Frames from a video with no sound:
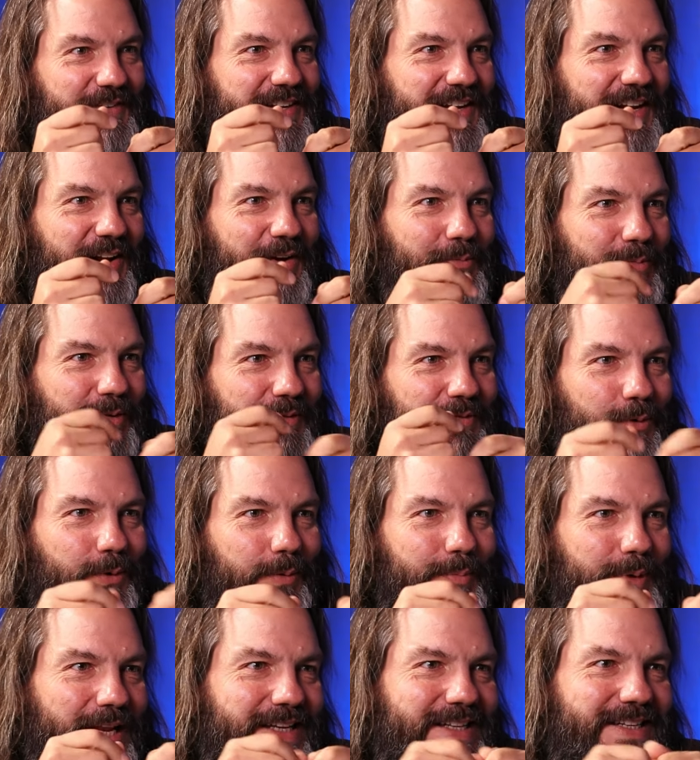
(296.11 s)
you know, before
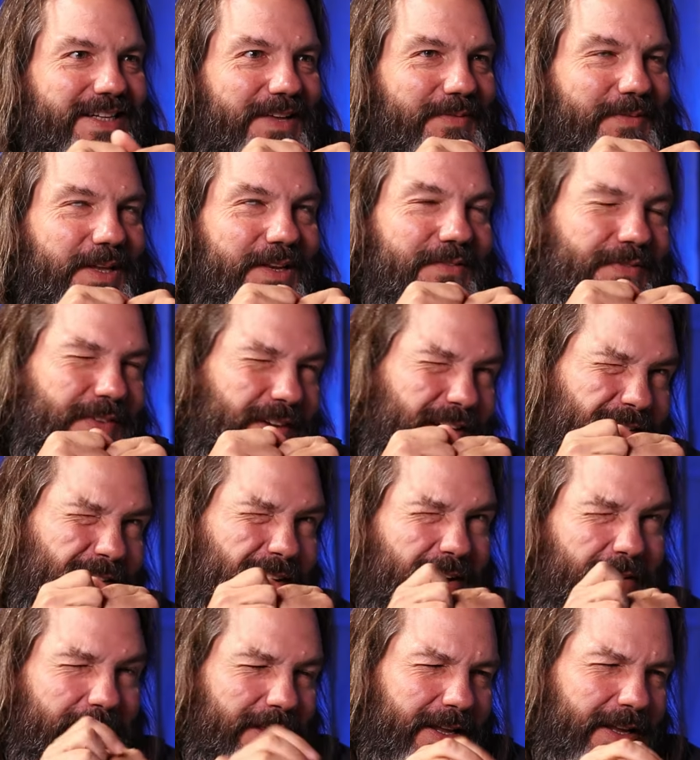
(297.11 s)
bedtime, they'd figure
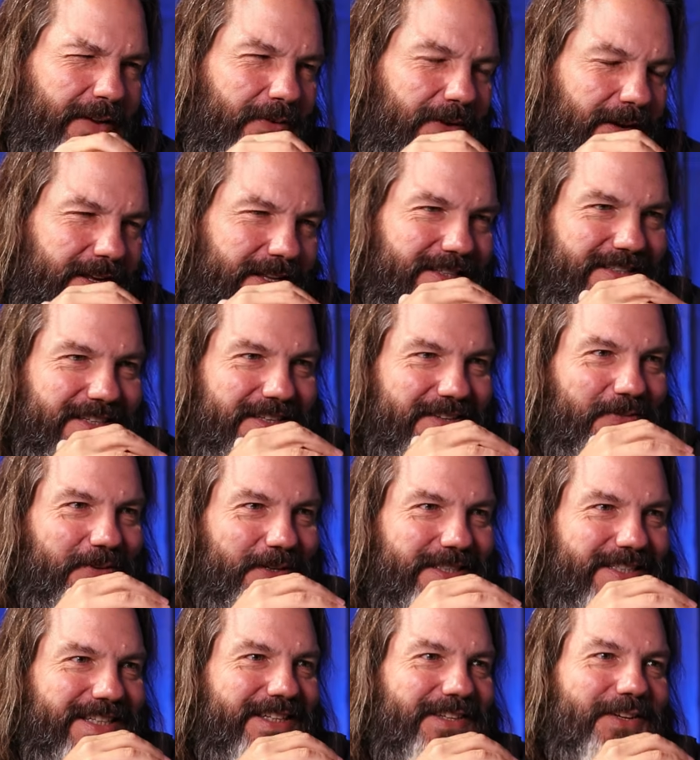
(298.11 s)
out, like, what is it,
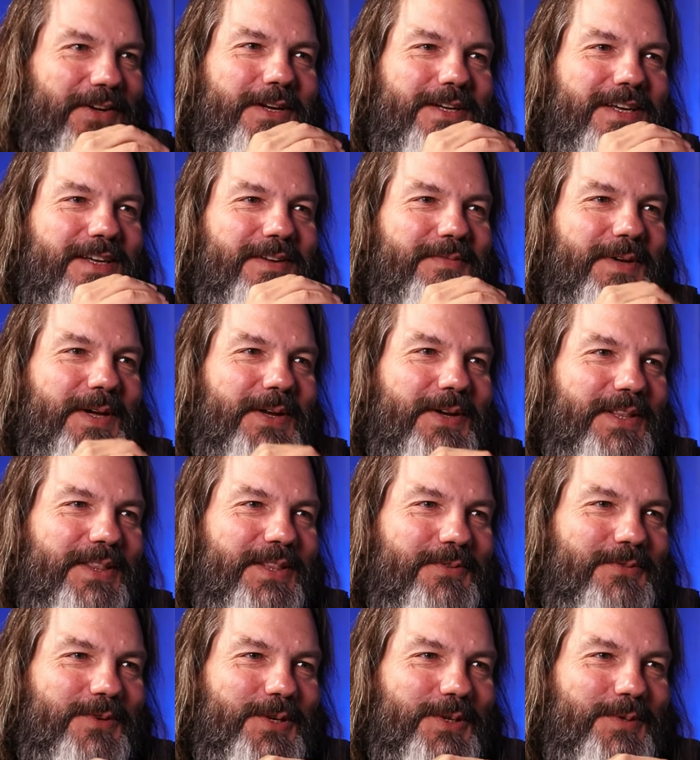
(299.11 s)
what's he talking about in
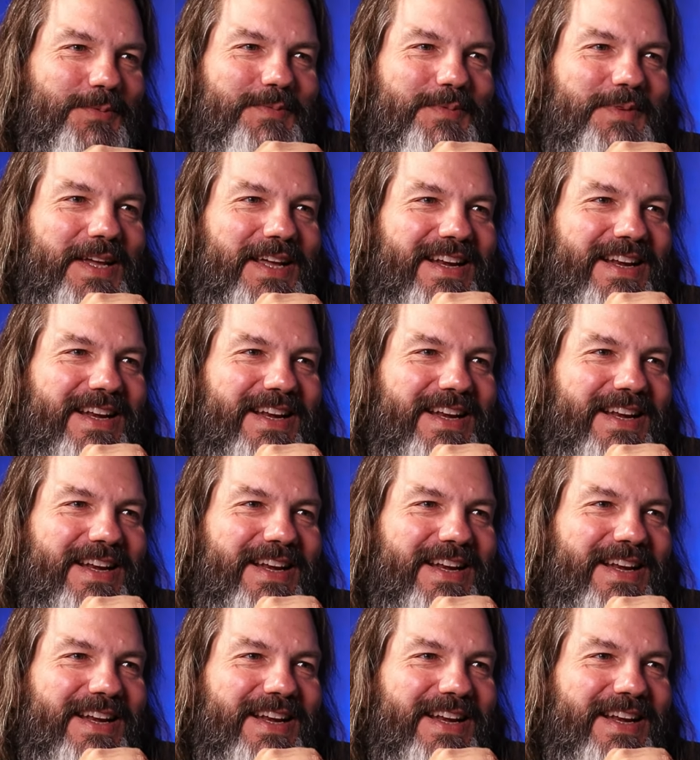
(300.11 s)
the room kind